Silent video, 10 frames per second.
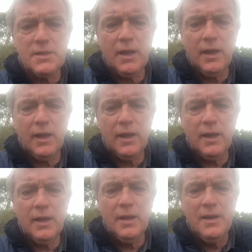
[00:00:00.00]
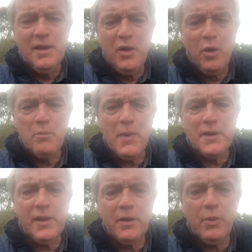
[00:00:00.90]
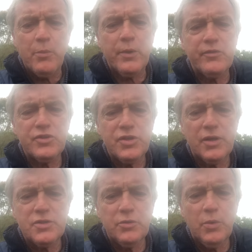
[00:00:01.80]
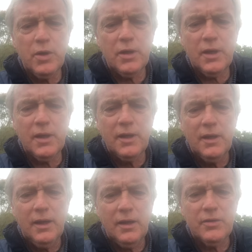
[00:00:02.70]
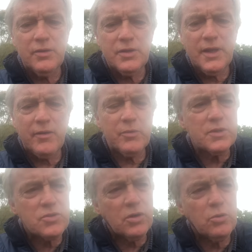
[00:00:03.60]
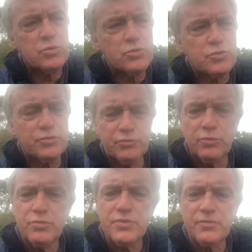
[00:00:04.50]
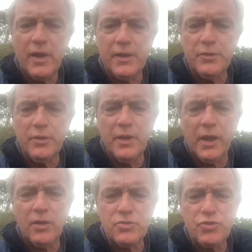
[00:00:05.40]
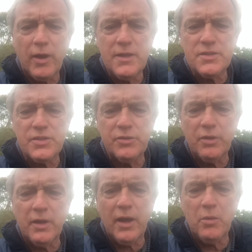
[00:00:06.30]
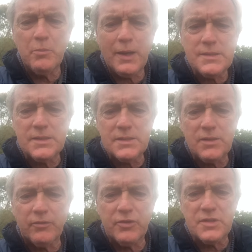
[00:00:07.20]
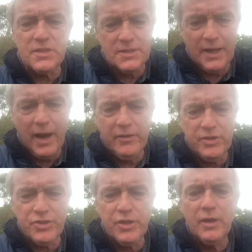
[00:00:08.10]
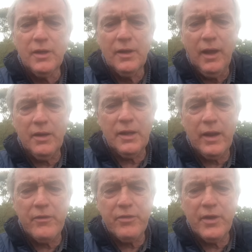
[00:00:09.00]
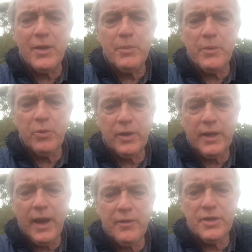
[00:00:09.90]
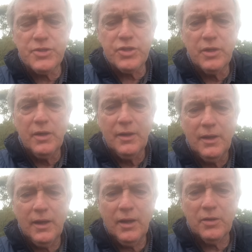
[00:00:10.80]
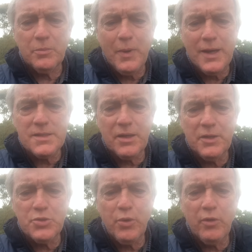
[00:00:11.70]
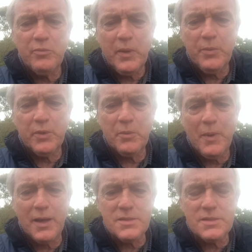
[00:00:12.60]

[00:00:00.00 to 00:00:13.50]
Uh, on Monday, when we return to work, uh, the government has got all sorts of rules around who can get on trains and who can get on buses. So, for instance, a carriage only allowing 30 people on a carriage, uh, on a bus only 12 people on a bus.